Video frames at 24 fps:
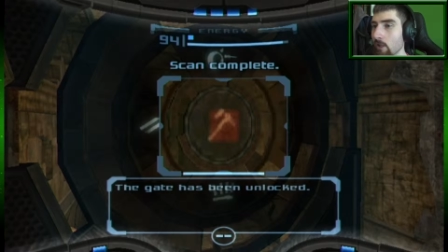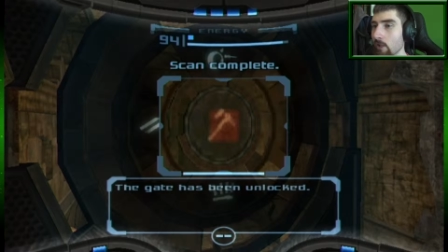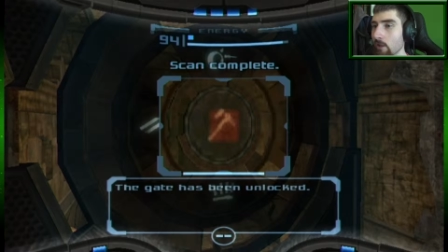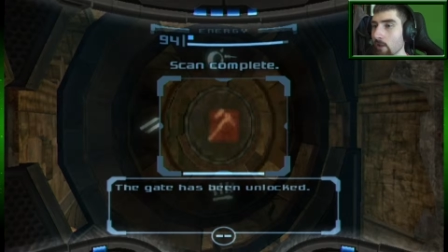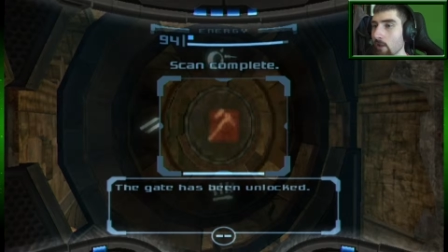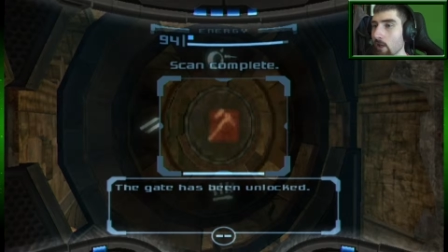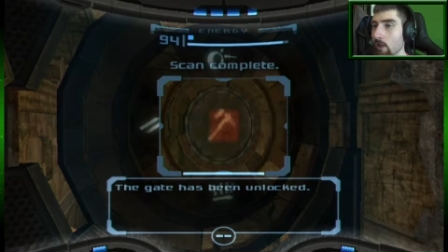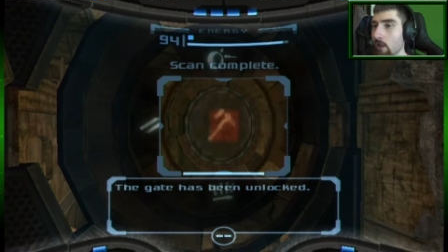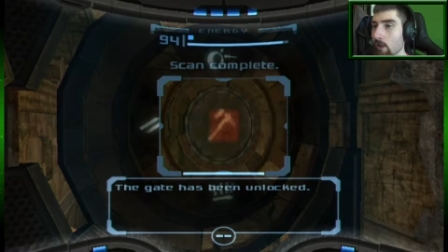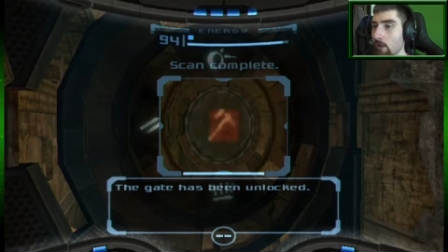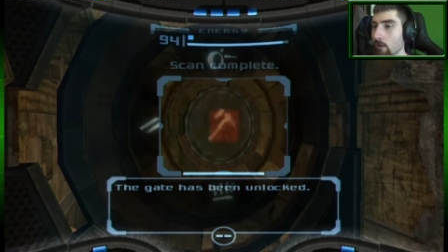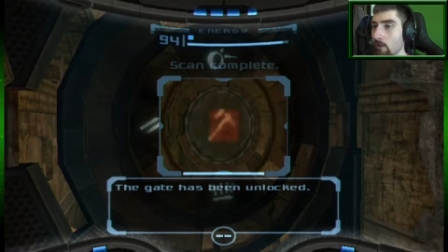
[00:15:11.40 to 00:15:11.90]

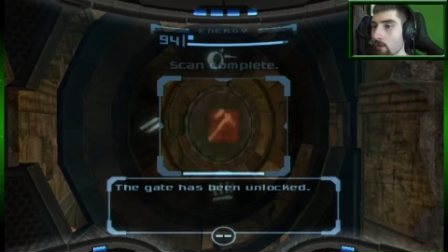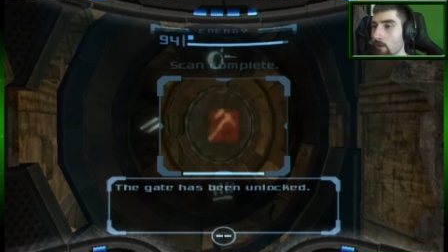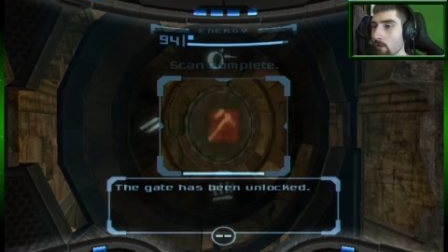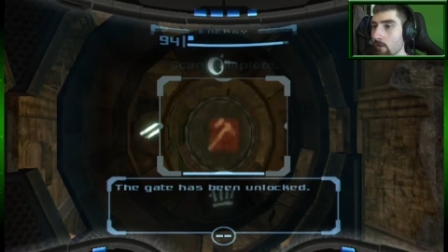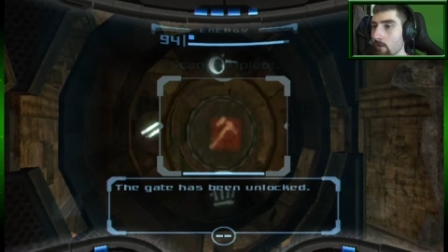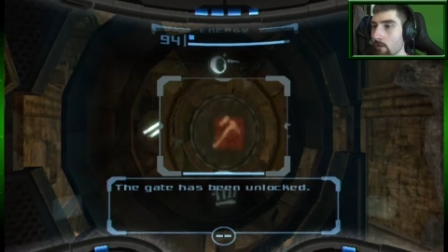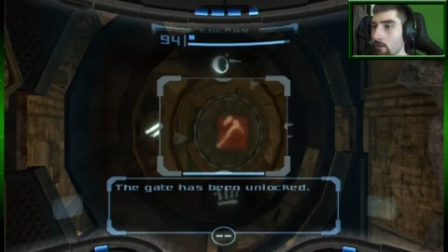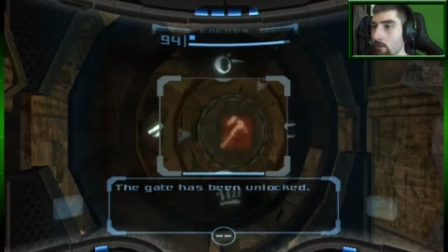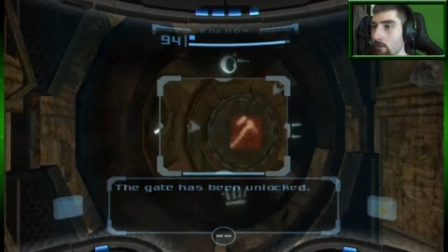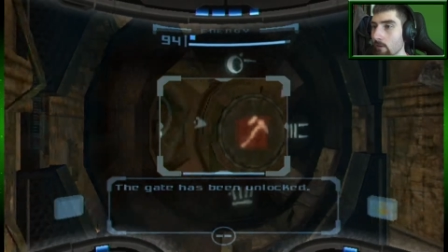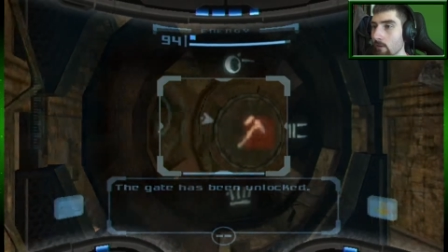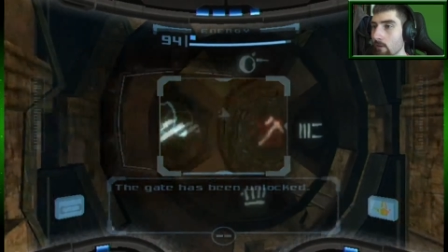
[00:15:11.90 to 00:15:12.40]
unlocked.
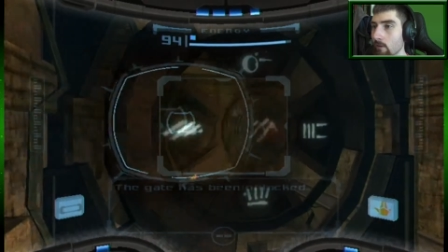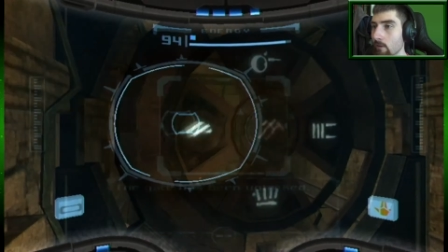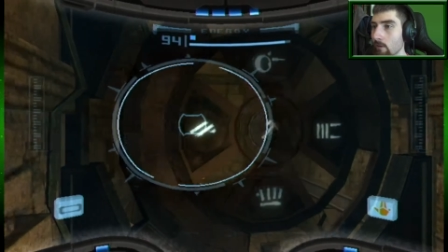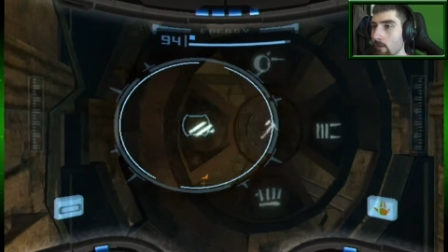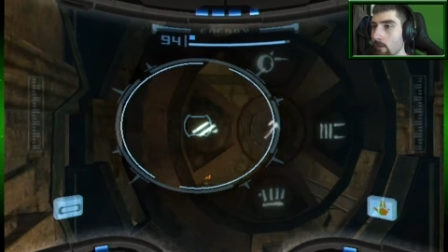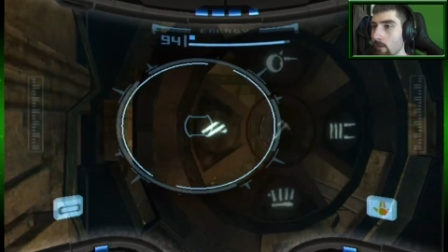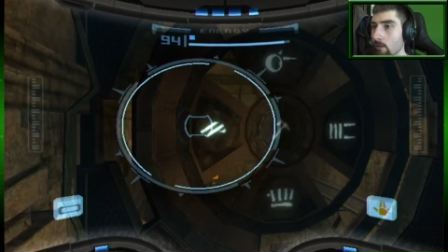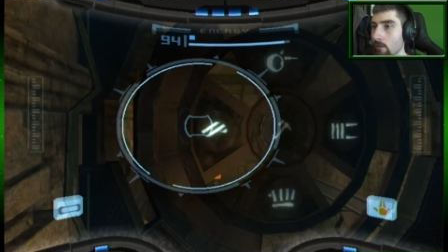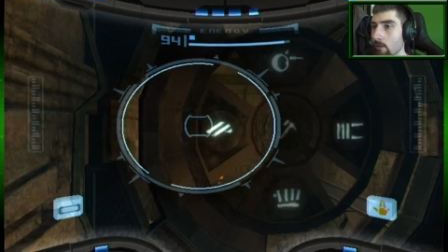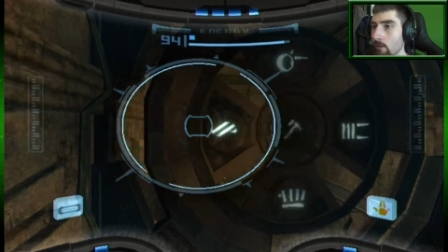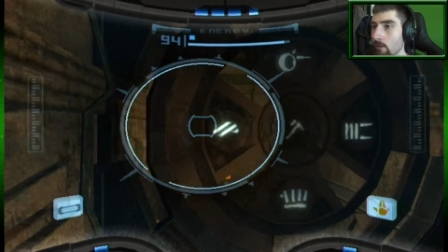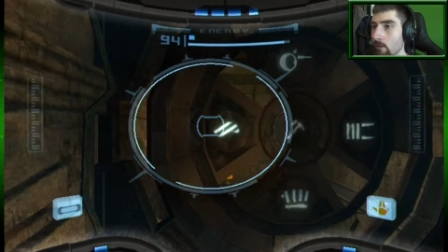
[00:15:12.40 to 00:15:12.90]

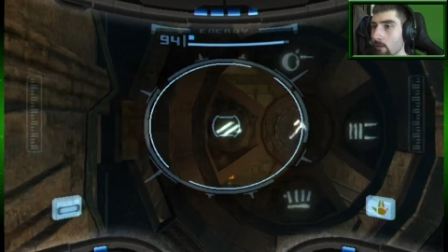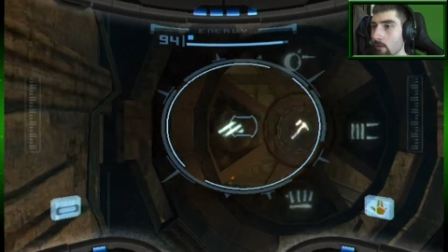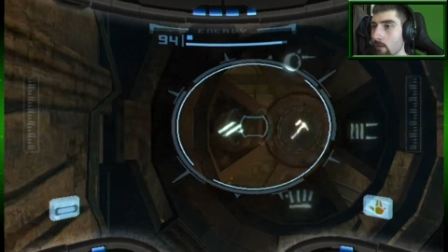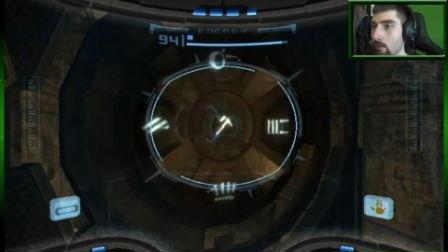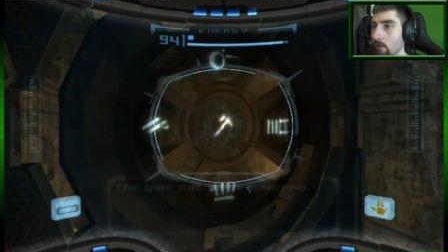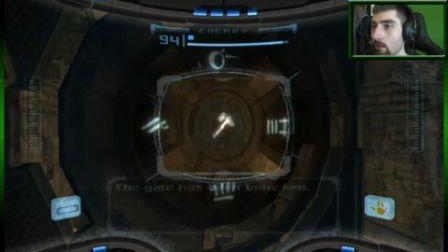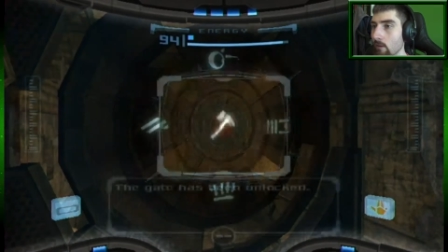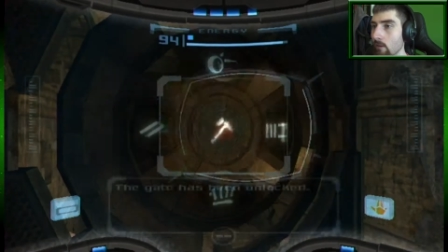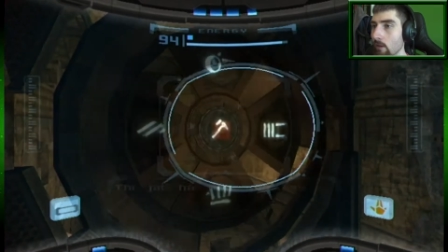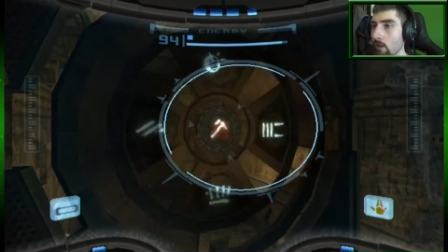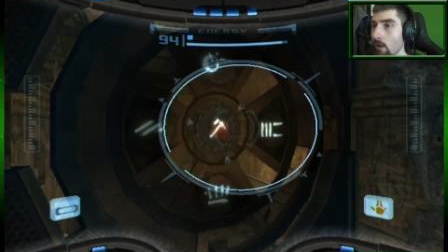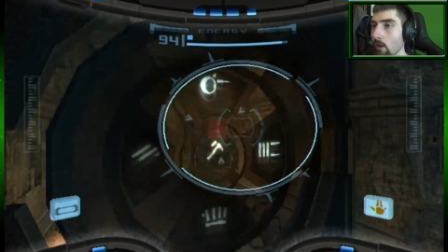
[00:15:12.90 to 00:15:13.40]

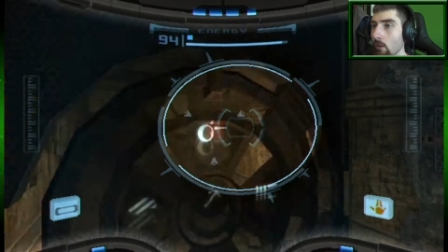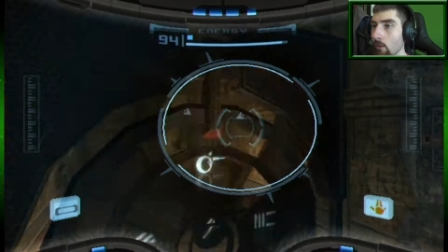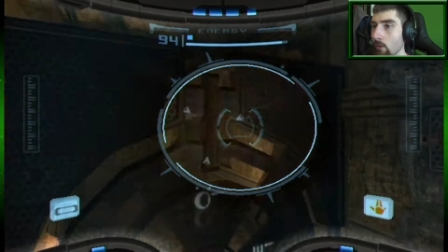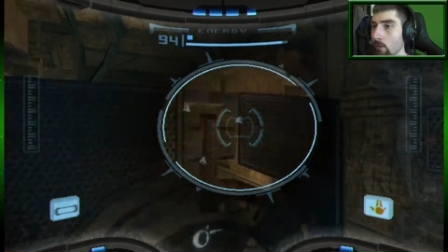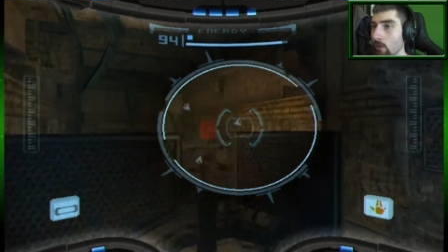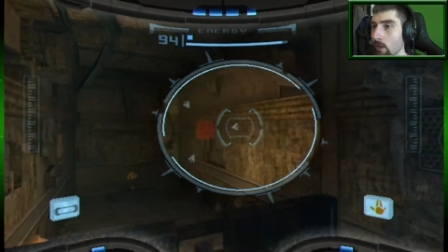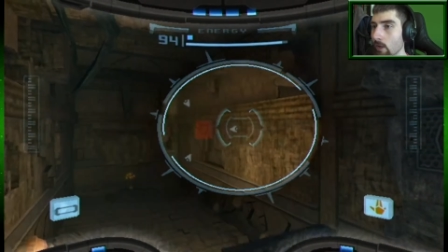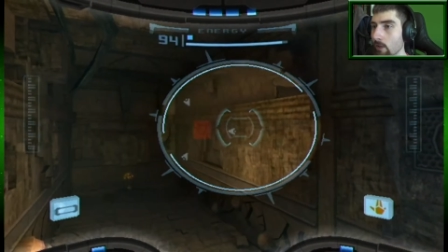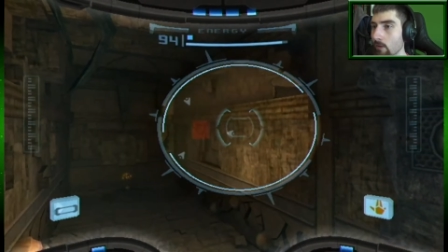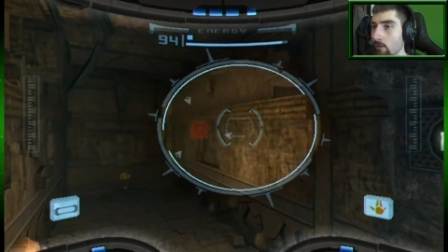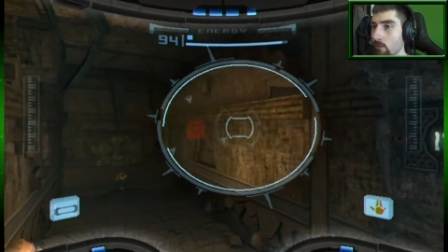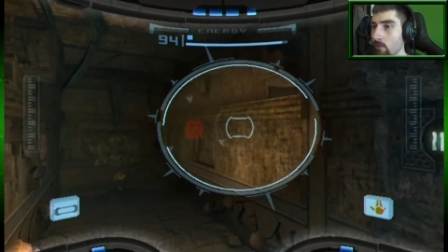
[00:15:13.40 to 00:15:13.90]
Oh, you
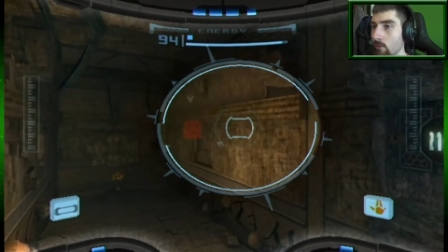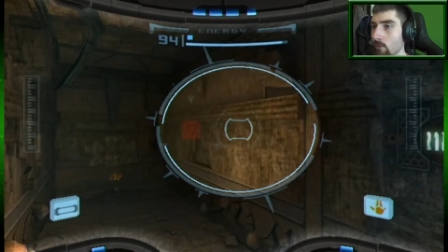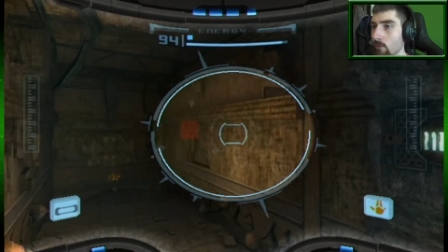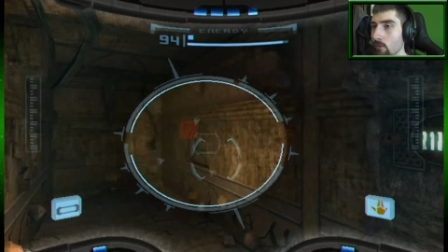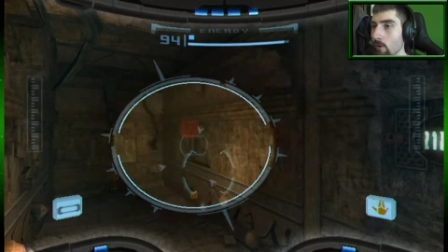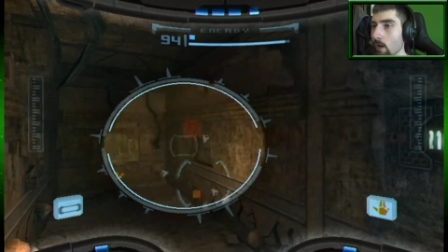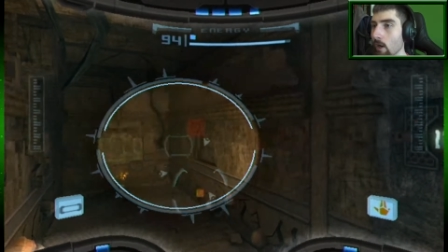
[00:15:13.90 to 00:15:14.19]
had to...